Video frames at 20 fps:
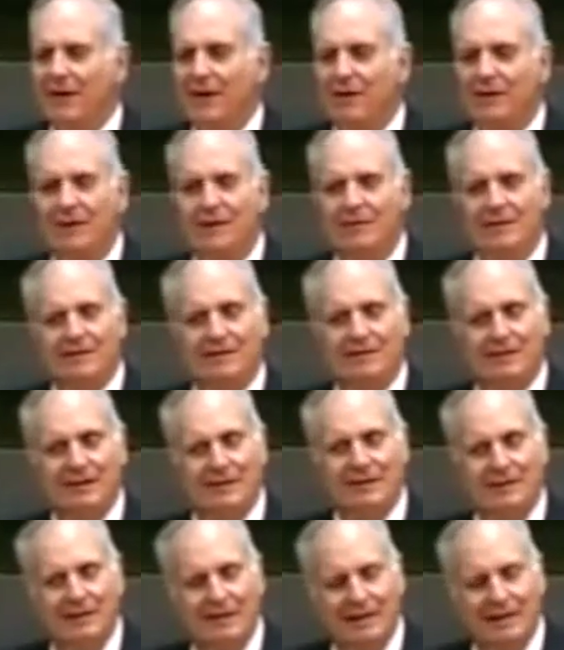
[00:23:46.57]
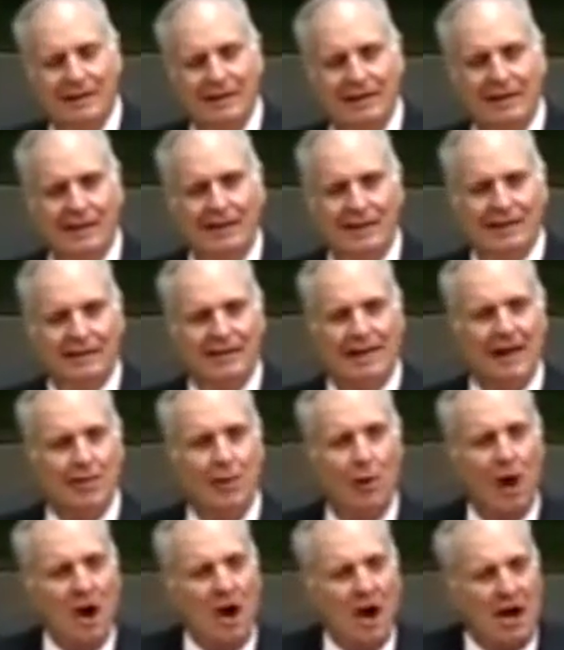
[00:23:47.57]
Thought of it, uh, that
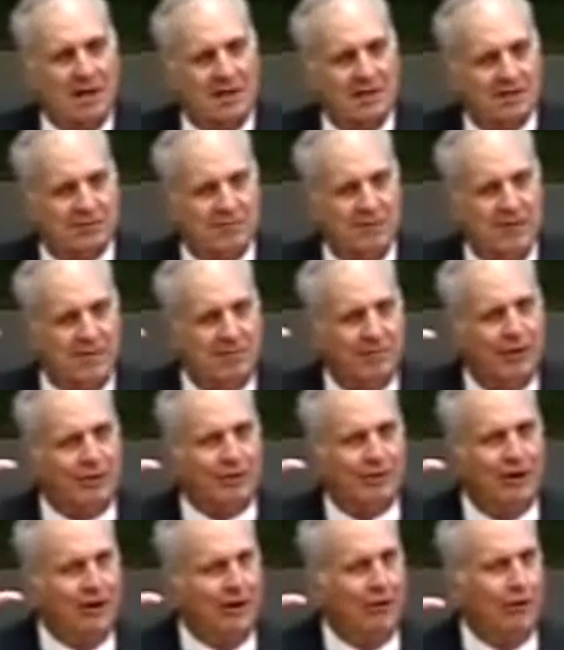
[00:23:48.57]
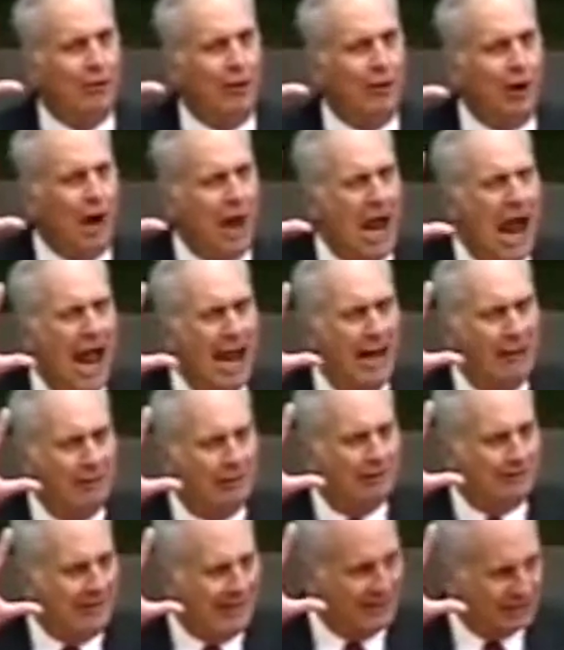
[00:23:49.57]
worries me, preacher. I don't want to go to
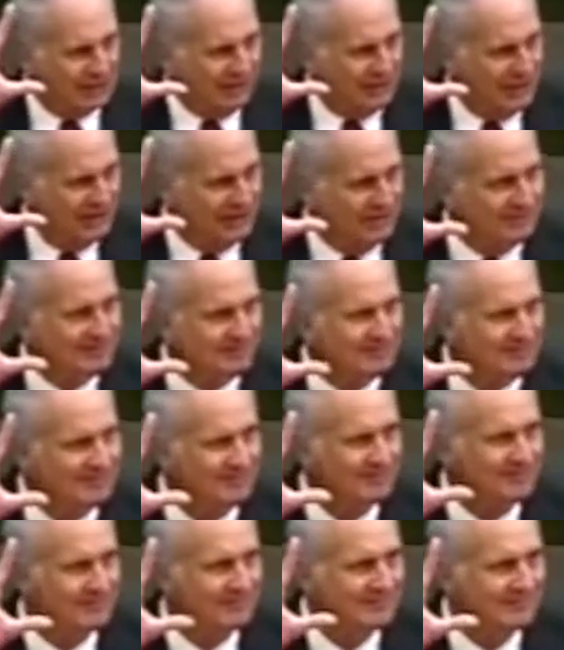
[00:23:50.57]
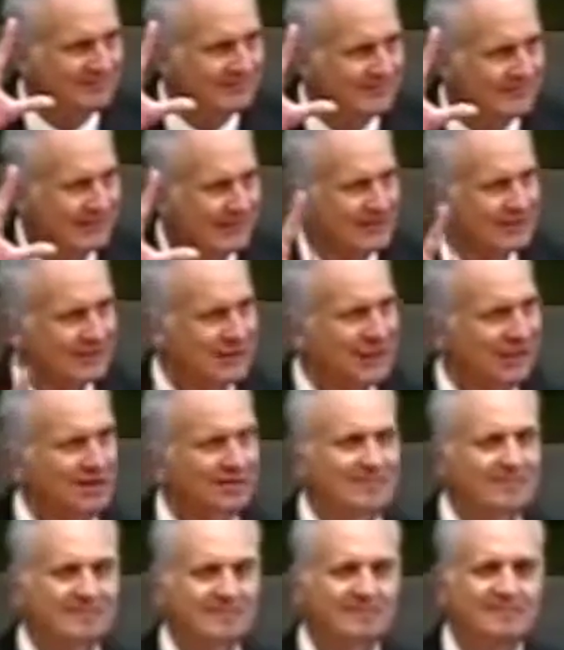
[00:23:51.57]
hell. That's good. It's
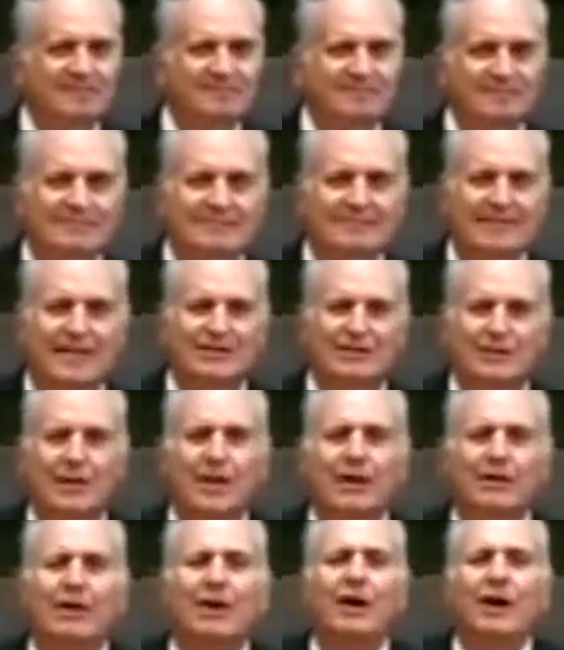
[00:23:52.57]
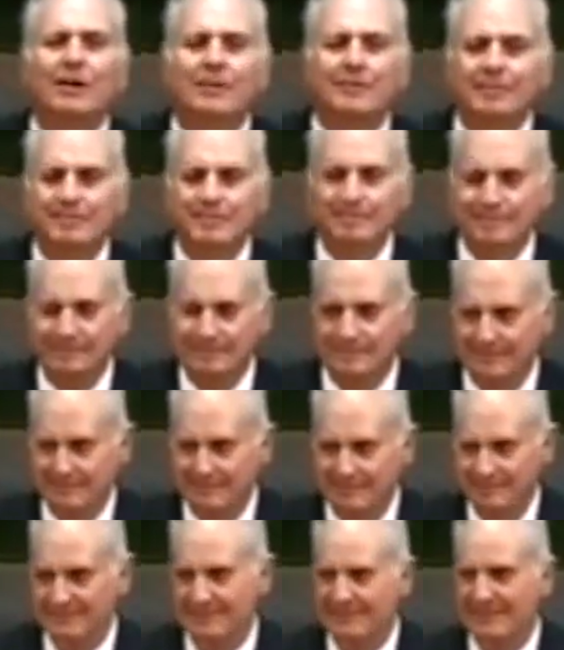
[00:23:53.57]
good. That's real good.
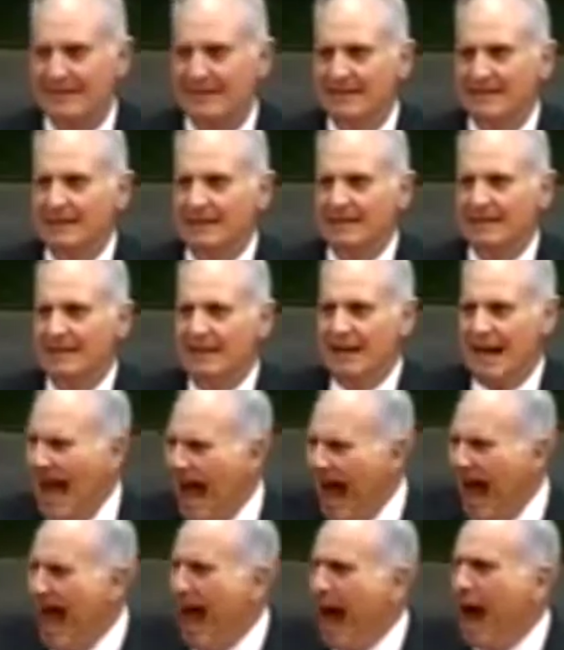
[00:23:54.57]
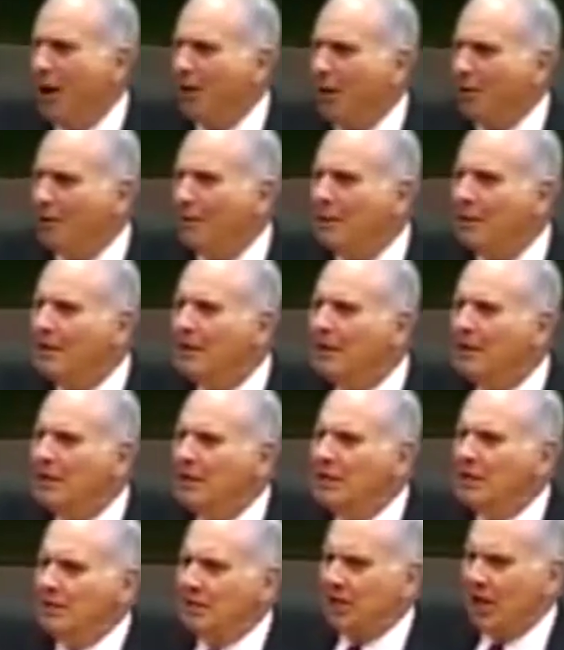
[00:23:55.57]
How
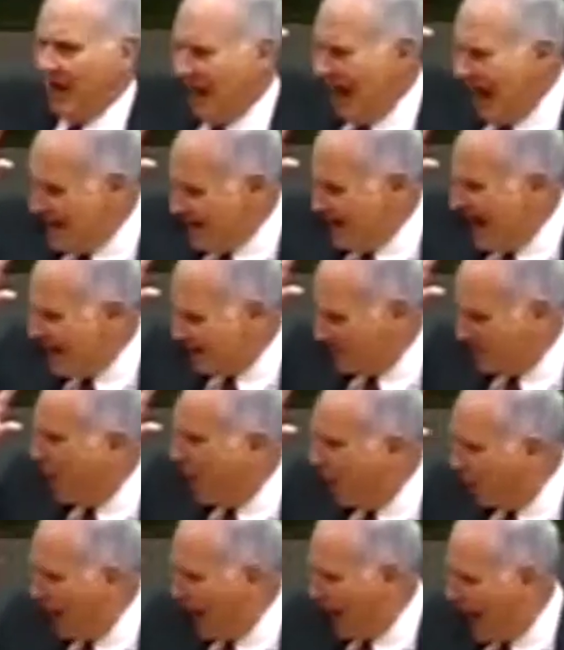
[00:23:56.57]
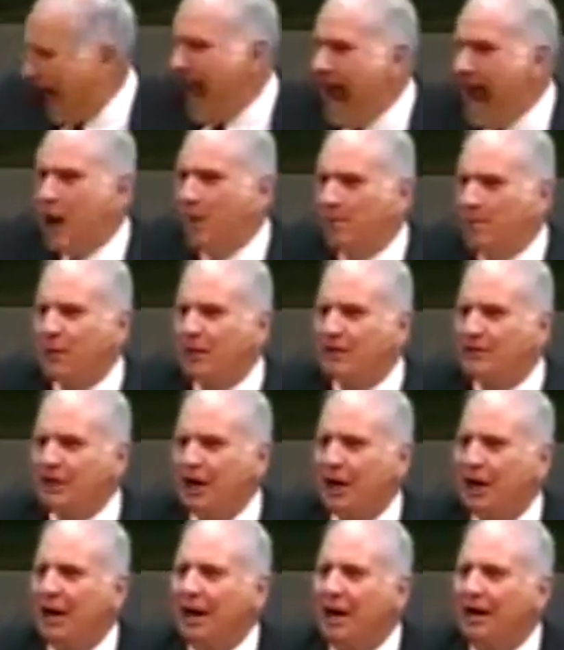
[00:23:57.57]
can I not go to hell,
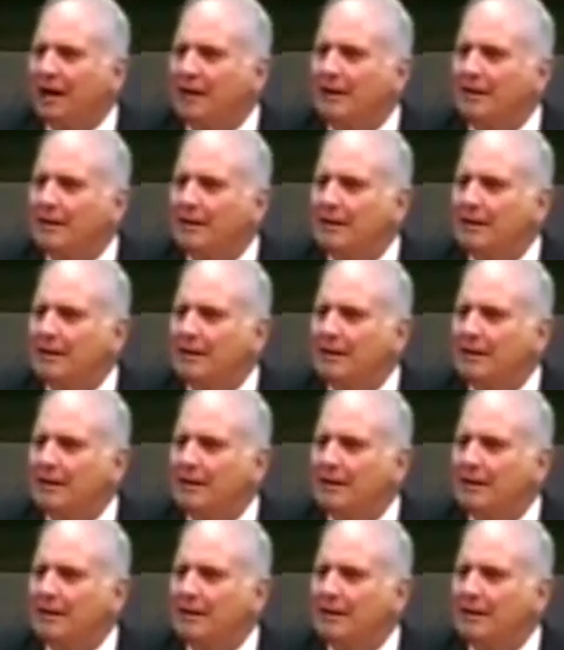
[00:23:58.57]
preacher?